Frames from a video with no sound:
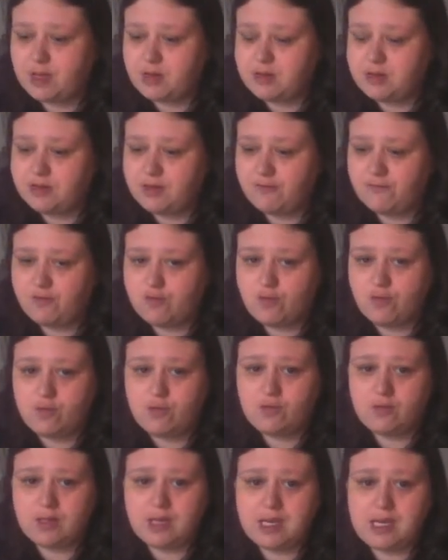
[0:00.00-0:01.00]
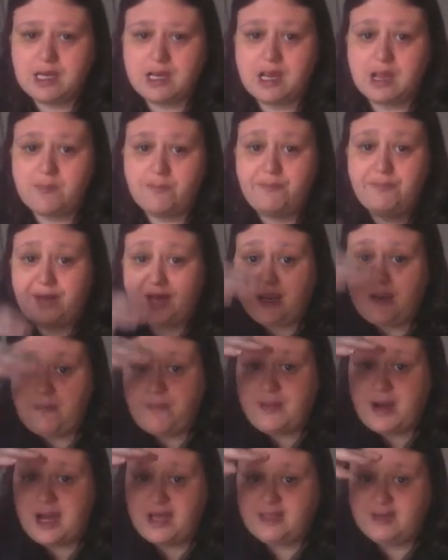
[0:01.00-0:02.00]
They've got like big
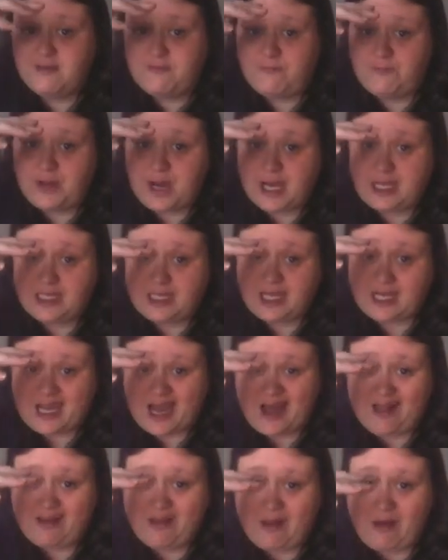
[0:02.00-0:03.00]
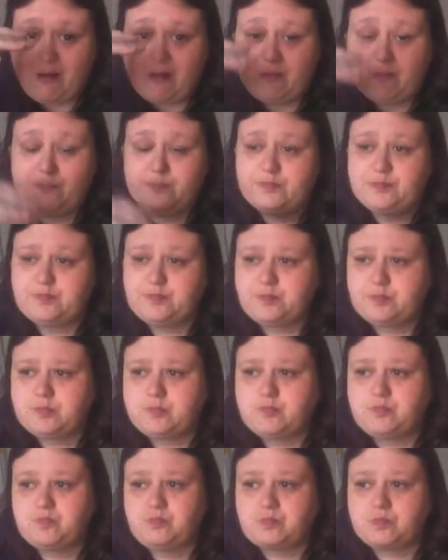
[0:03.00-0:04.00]
massive bags of cat litter,
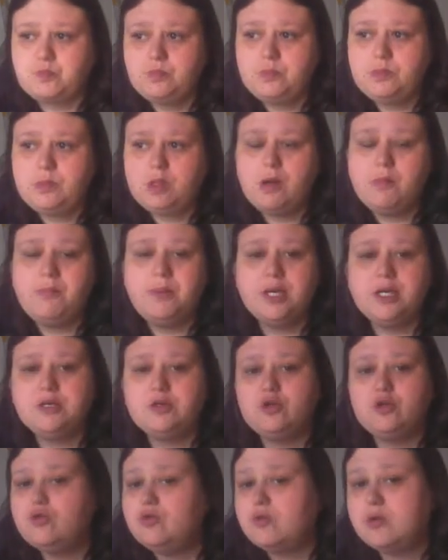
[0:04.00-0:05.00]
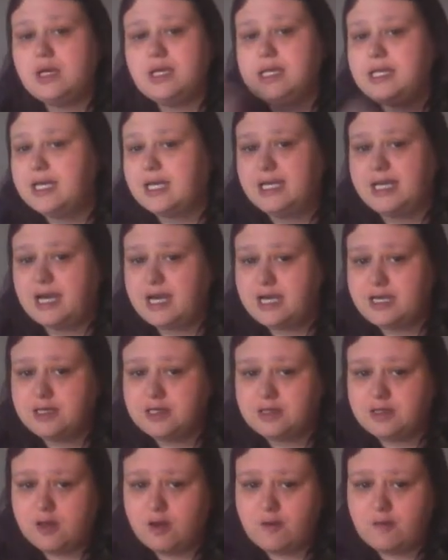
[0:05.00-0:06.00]
but it's not like the gritty
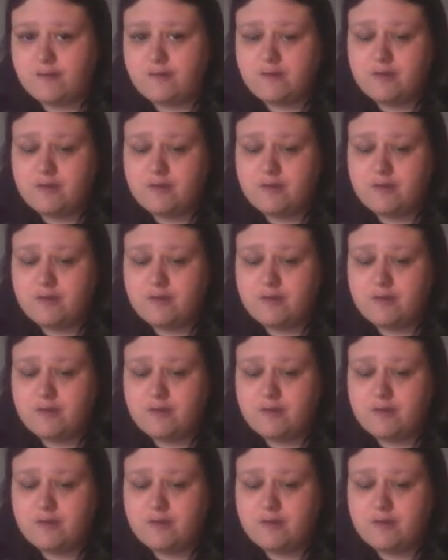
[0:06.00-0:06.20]
stuff.